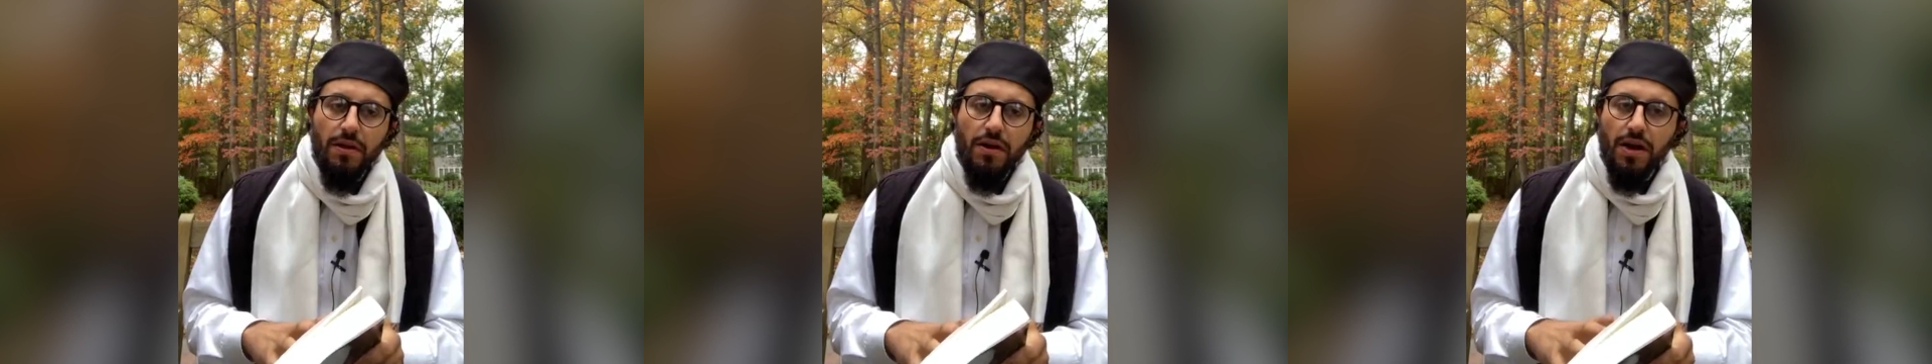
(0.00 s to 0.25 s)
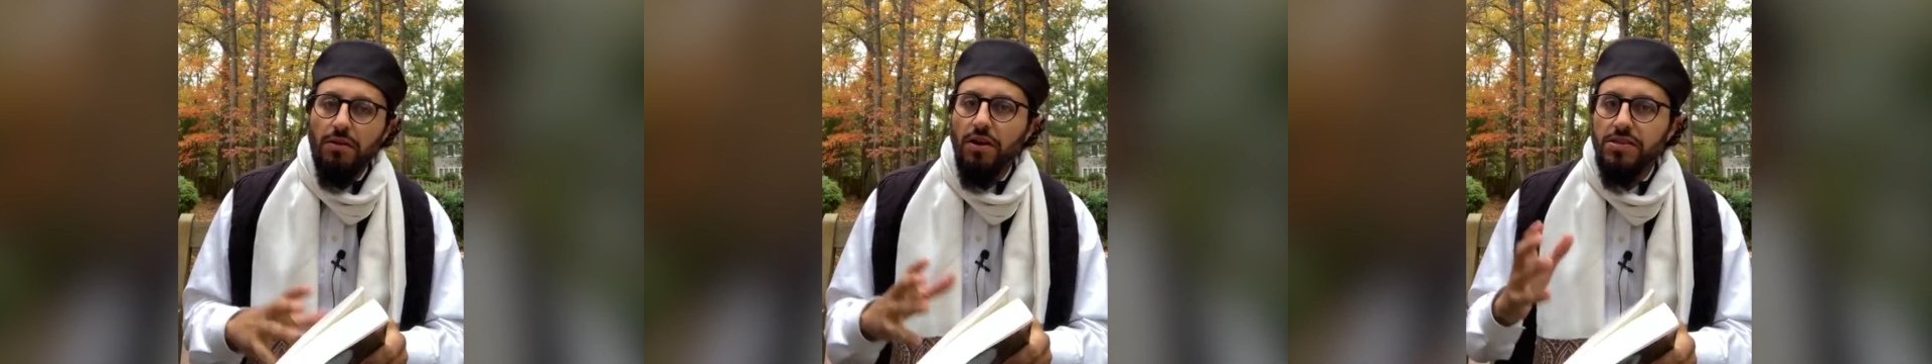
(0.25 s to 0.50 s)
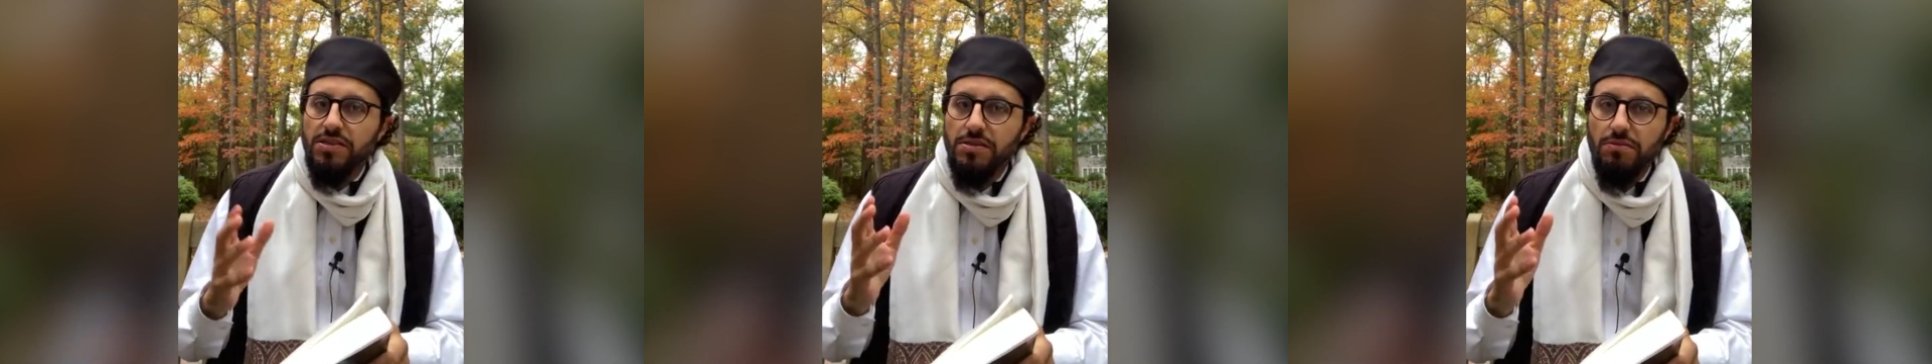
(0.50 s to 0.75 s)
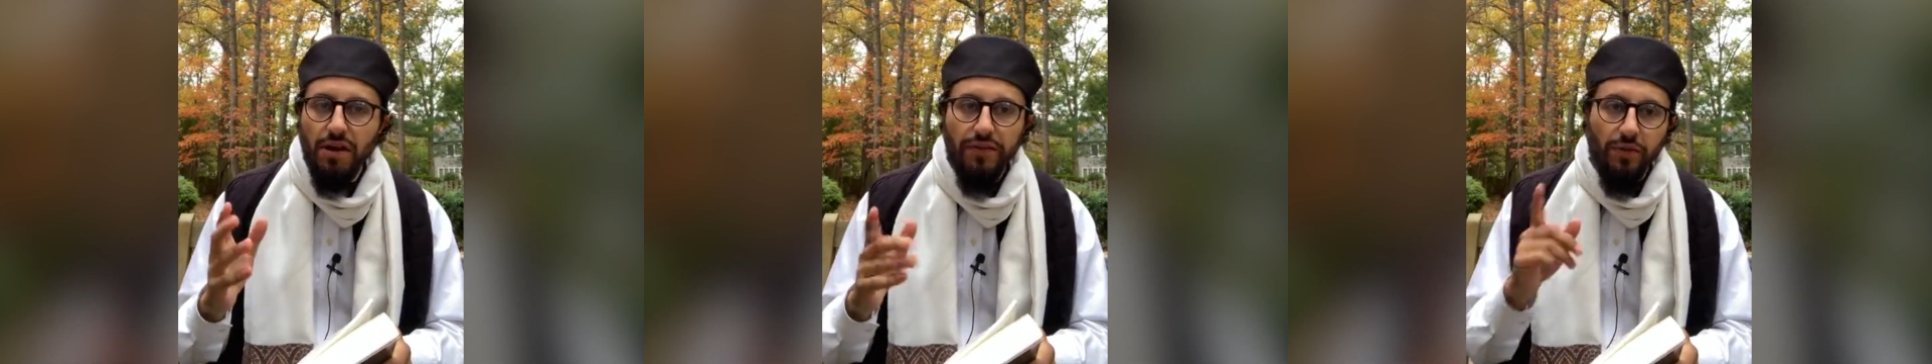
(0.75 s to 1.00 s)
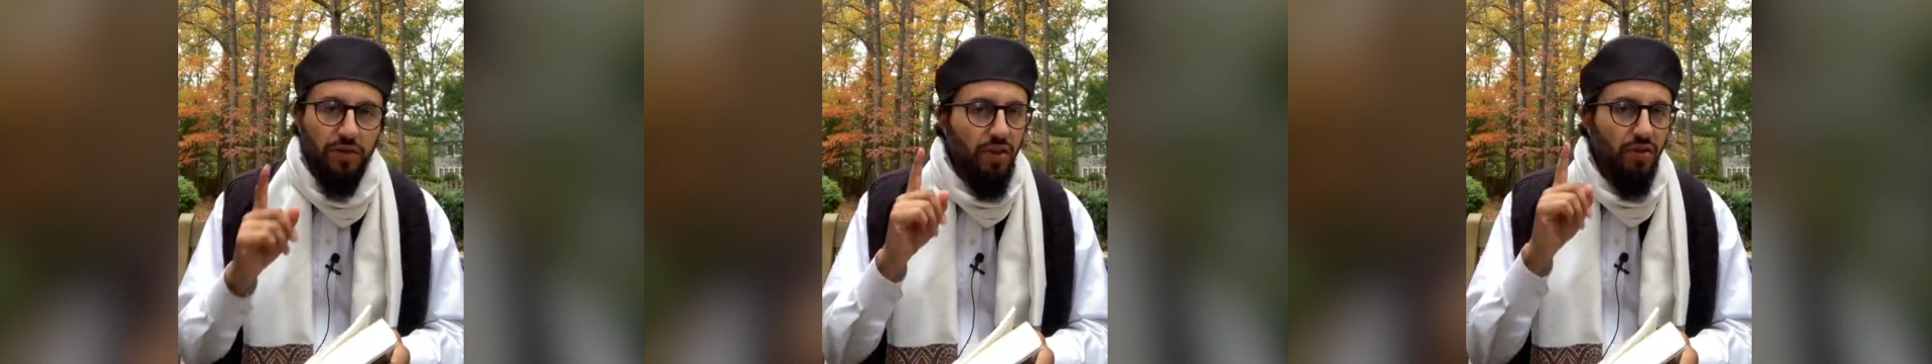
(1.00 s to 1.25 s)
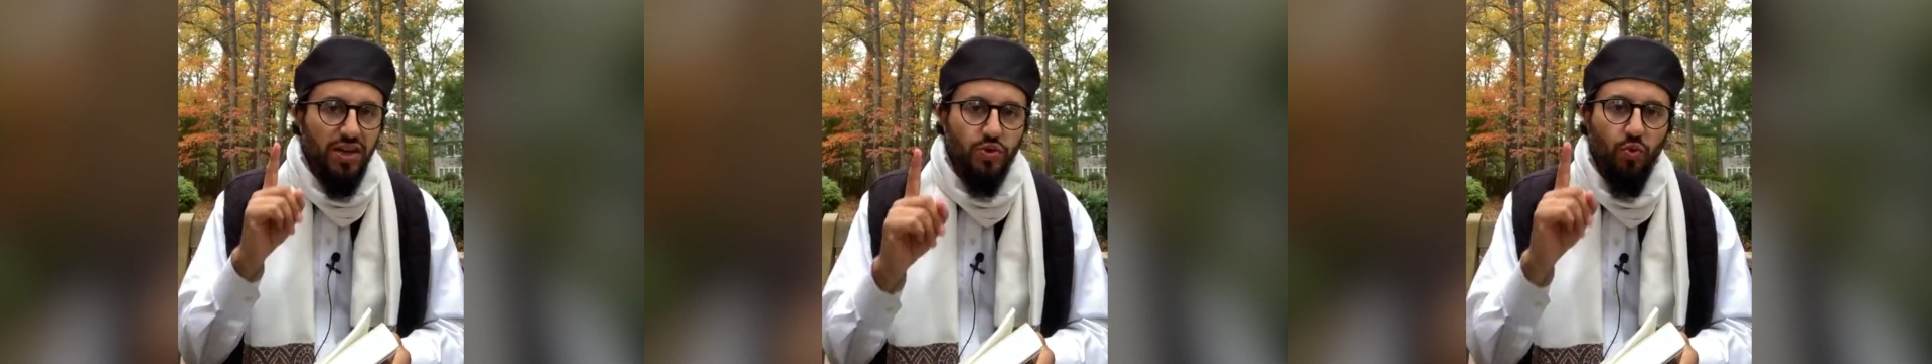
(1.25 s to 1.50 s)
I've only
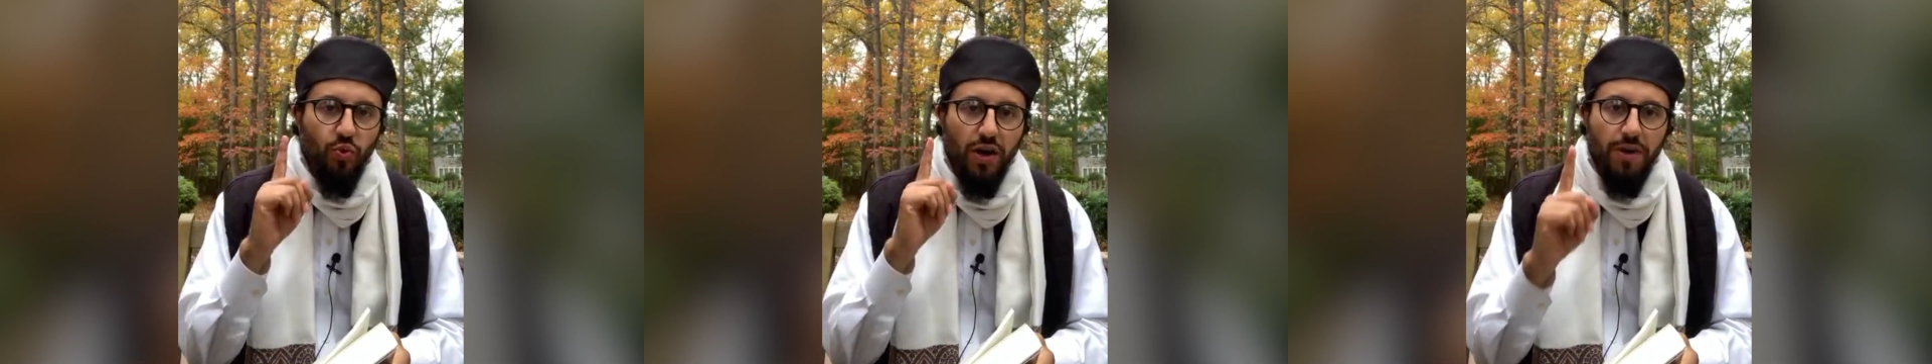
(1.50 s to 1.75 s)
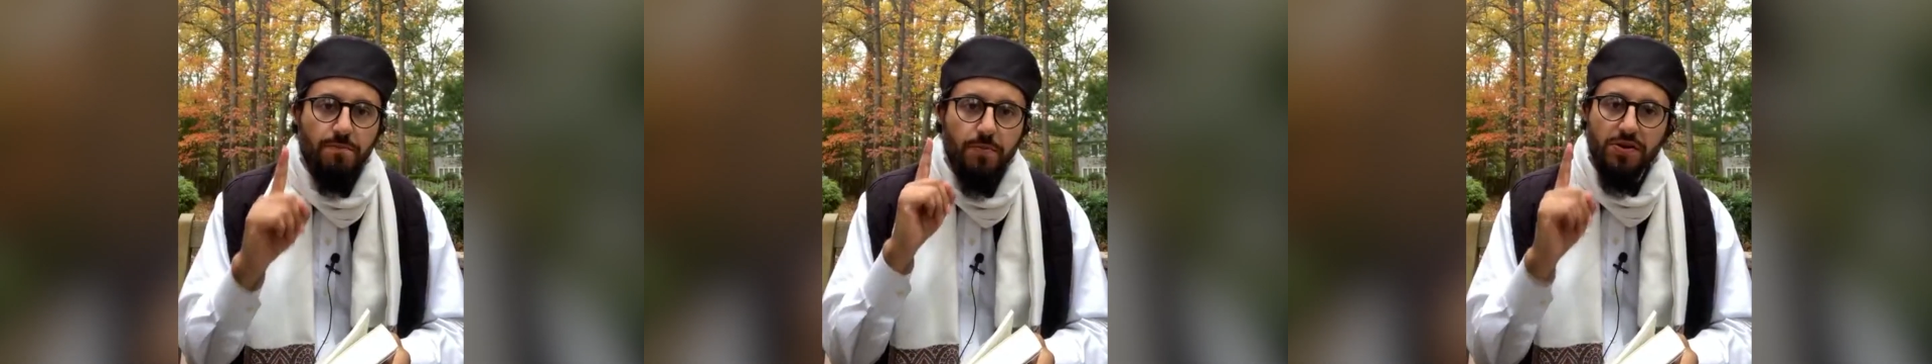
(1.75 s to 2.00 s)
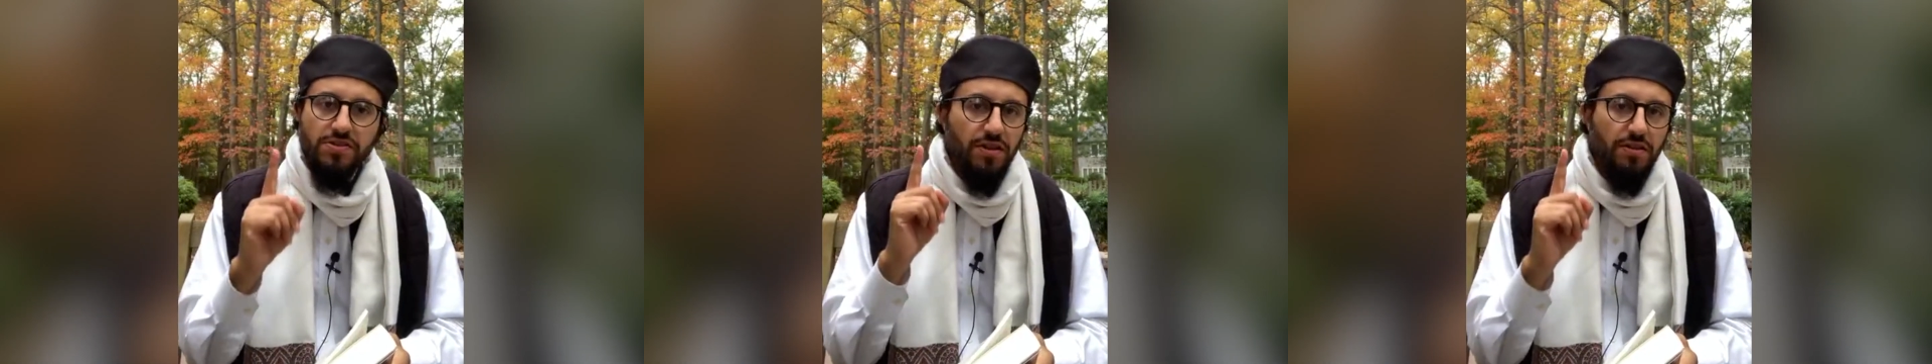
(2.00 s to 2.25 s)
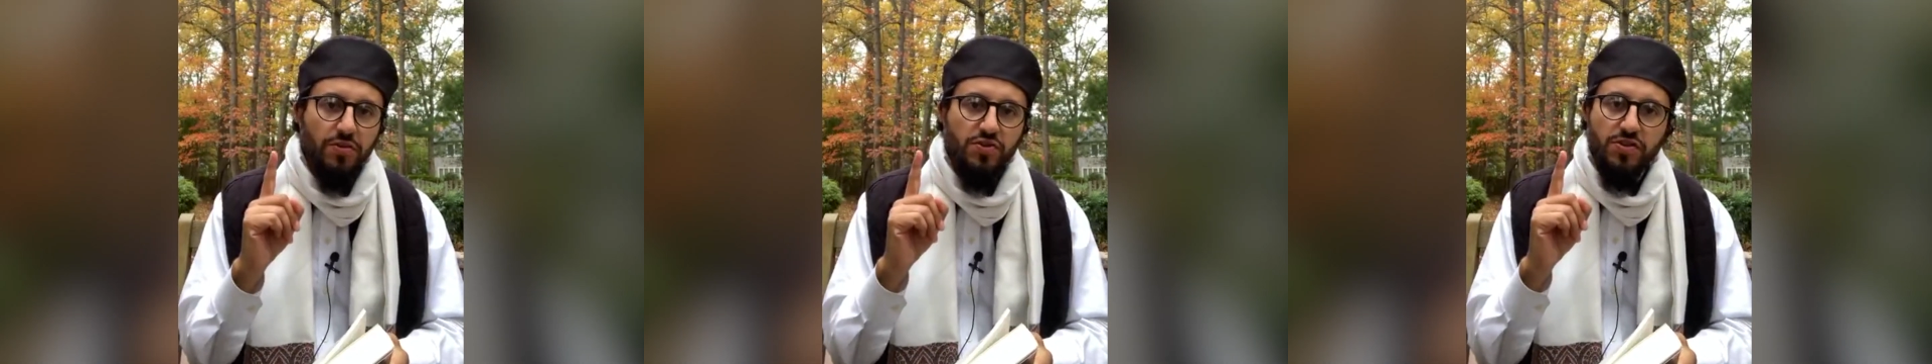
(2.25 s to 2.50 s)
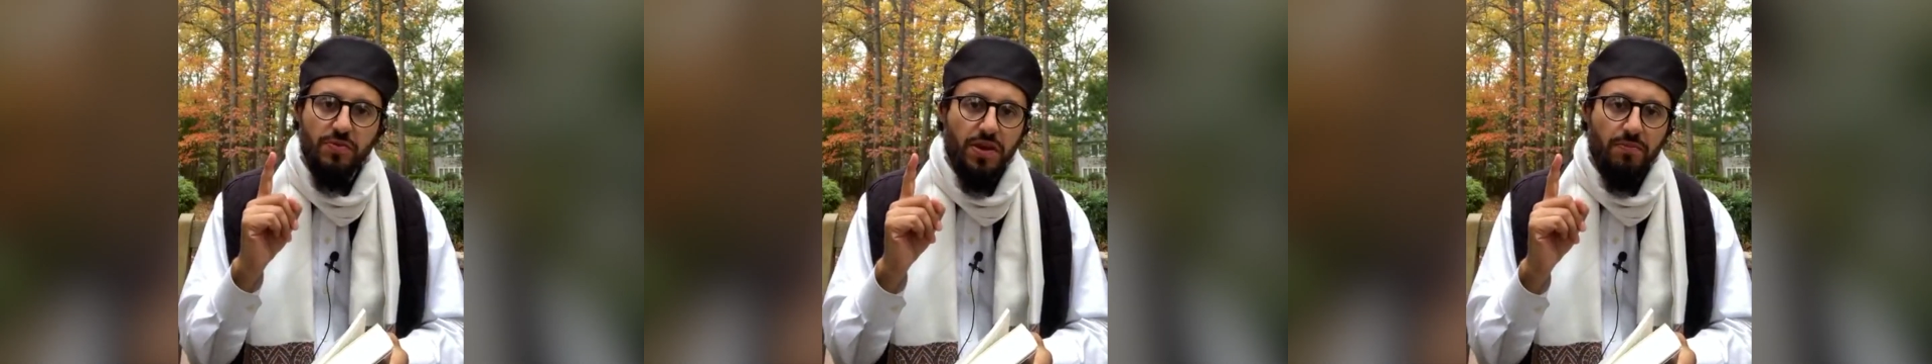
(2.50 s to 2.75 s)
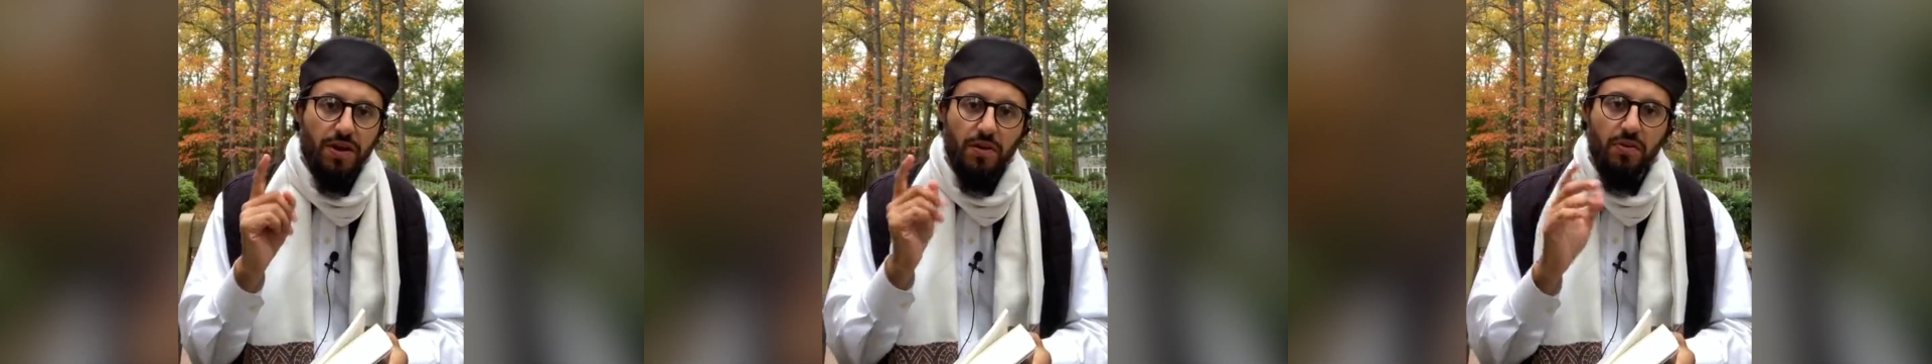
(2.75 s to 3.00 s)
lost one person close to me
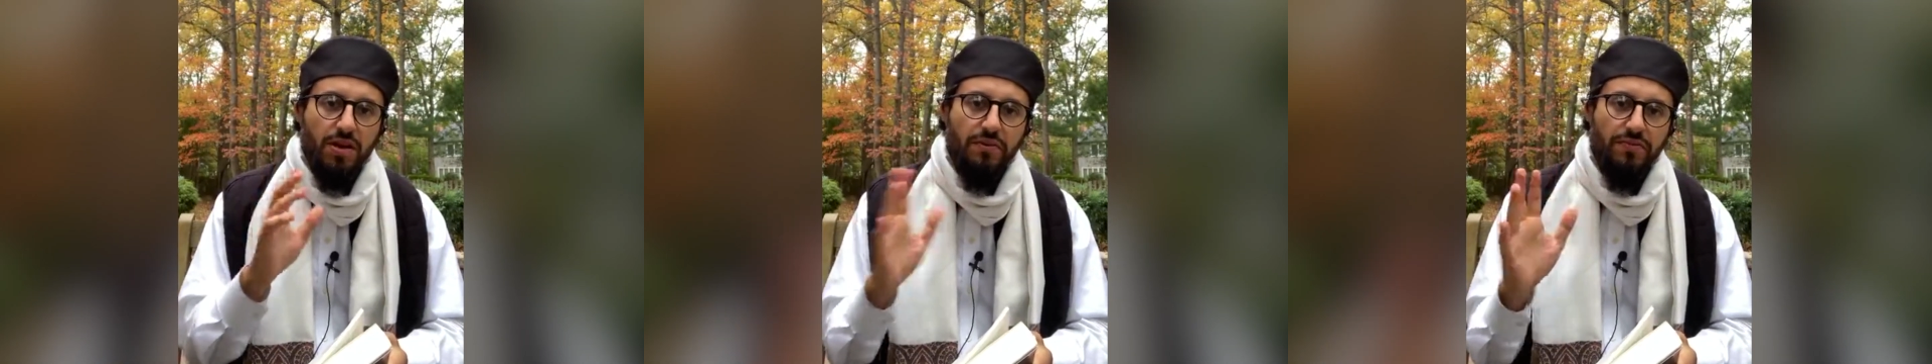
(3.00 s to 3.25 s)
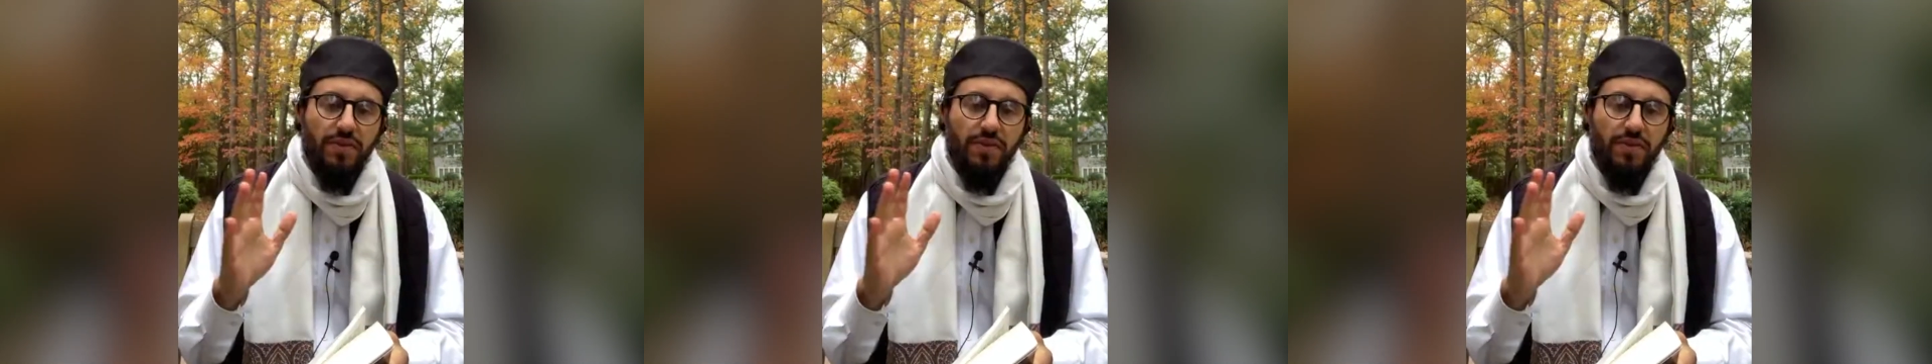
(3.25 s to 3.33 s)
in my whole life.